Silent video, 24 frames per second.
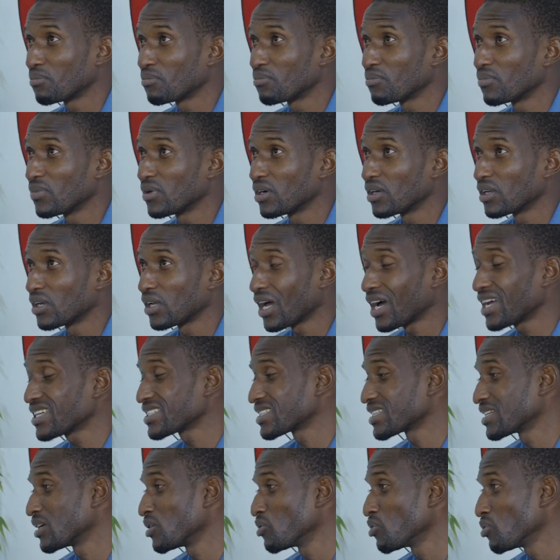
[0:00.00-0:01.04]

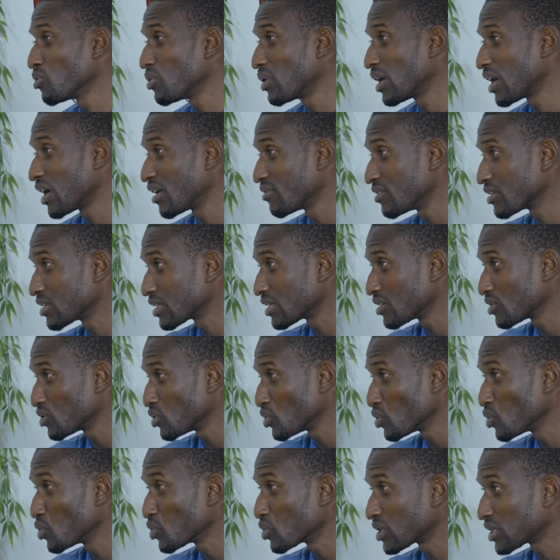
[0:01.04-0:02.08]
last year we were having
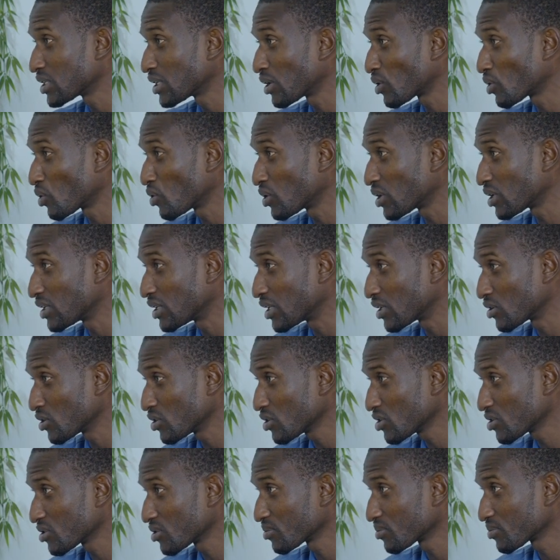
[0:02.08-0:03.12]
new teacher
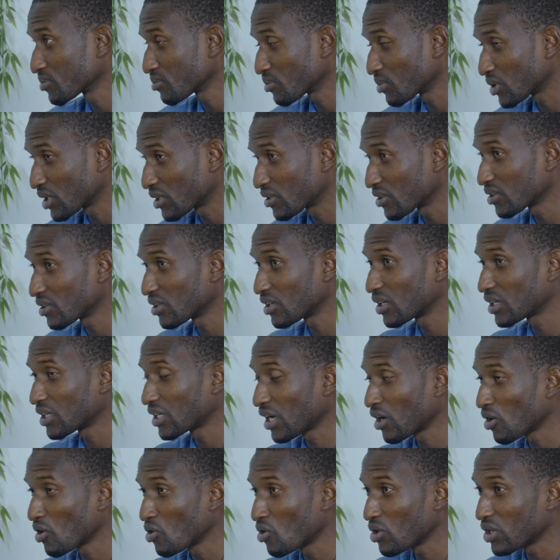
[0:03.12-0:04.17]
coordinators, but
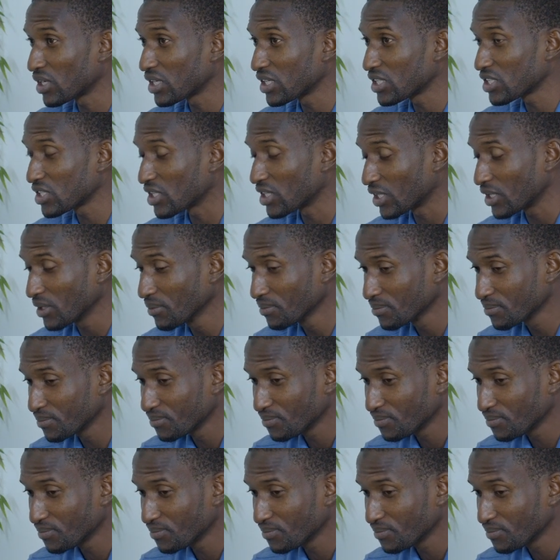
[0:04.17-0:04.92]
thank God this year,